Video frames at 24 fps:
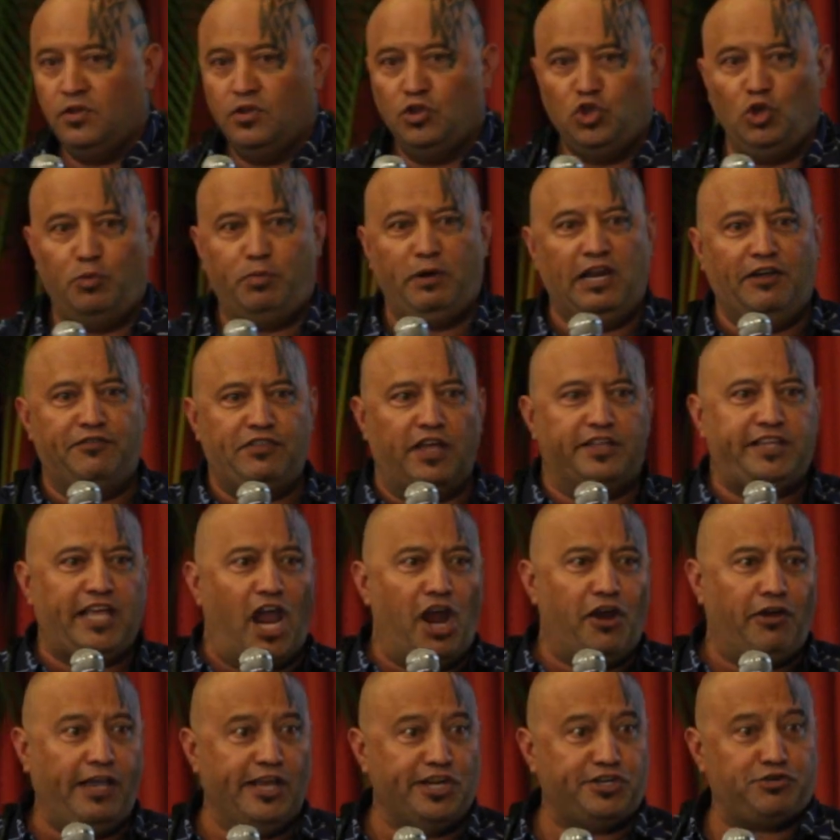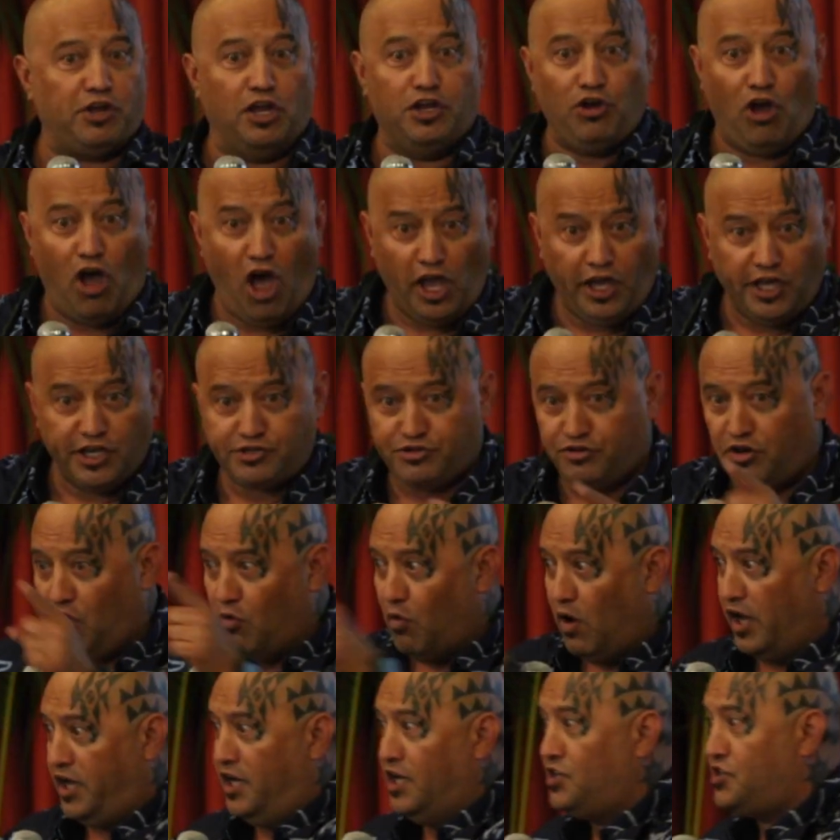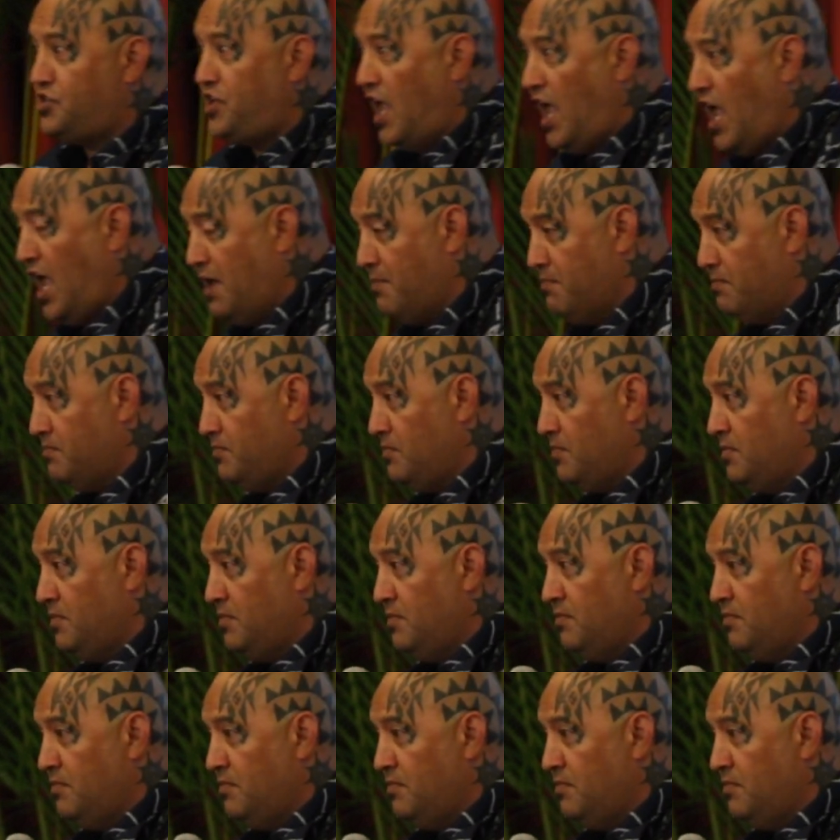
You believe that their history and your history are one and the same.